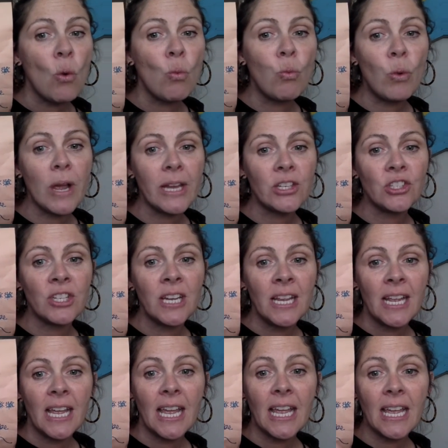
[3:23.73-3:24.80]
which
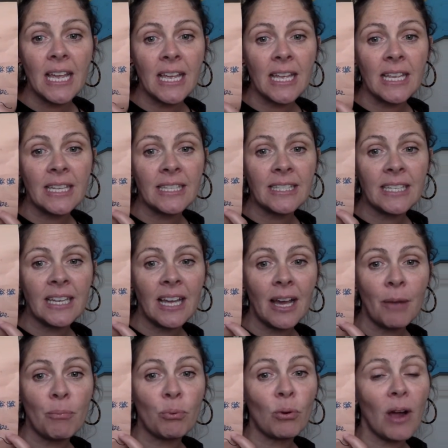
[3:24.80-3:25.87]
is
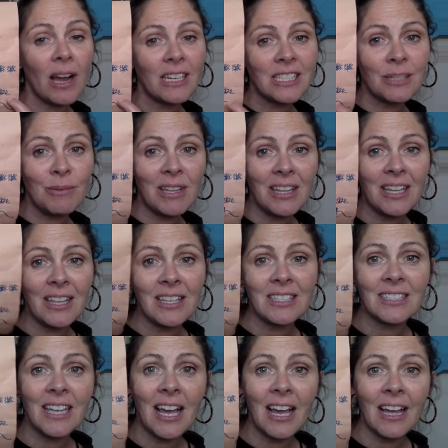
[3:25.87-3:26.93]
approximately the
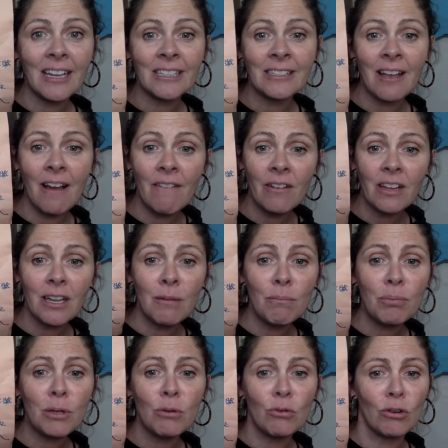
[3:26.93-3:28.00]
size of a
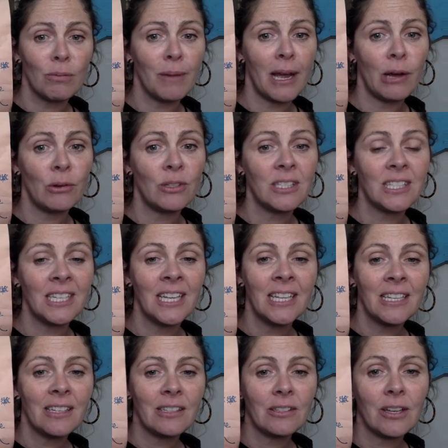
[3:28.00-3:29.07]
computer mouse.
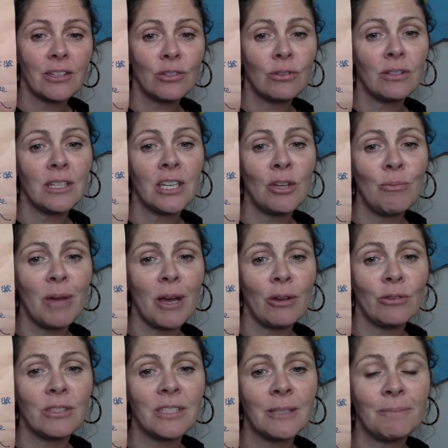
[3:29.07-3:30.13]
So I drew a little
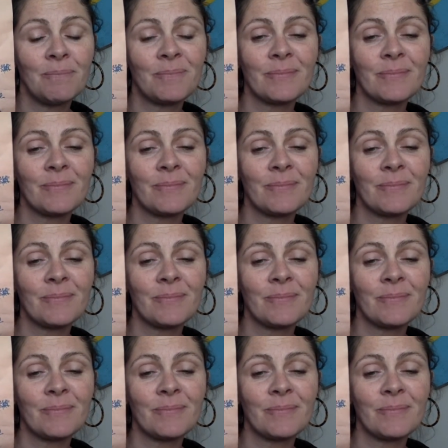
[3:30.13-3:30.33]
mouse.